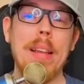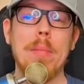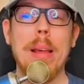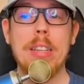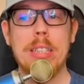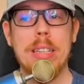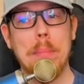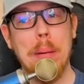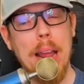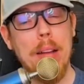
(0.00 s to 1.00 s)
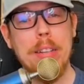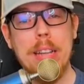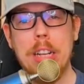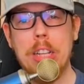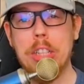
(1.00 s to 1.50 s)
measured in player
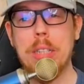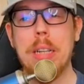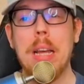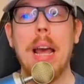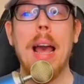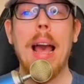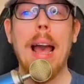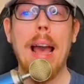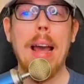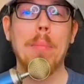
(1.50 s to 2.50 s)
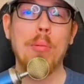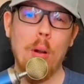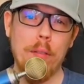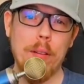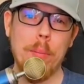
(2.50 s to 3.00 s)
attention and
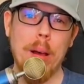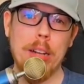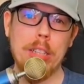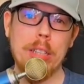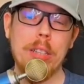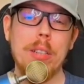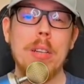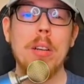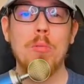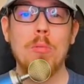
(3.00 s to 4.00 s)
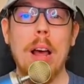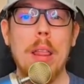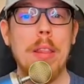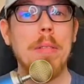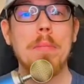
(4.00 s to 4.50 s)
profit margins, rather
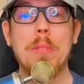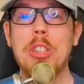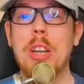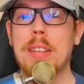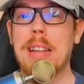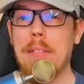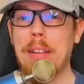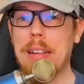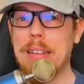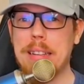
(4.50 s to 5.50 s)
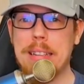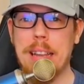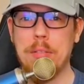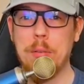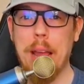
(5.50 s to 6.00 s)
than just having a
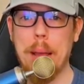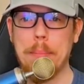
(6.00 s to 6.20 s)
successful game.